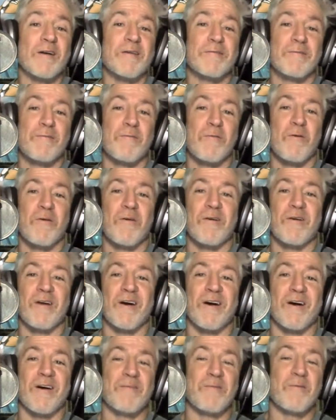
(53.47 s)
for
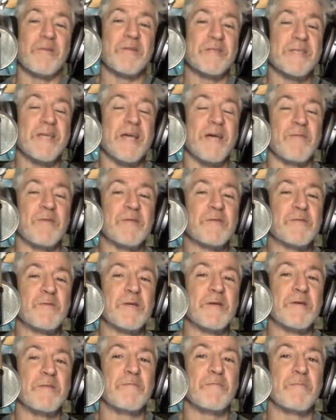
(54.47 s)
uh, for the set, which
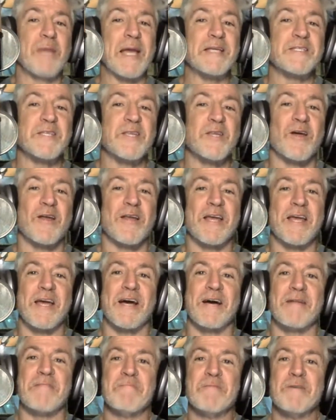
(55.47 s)
we pasted on a
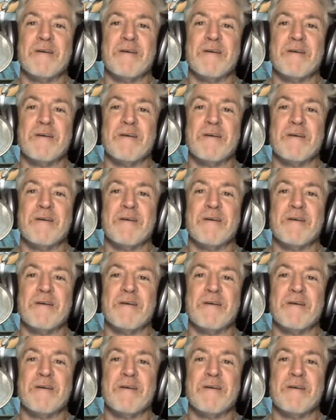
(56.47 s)
uh, um,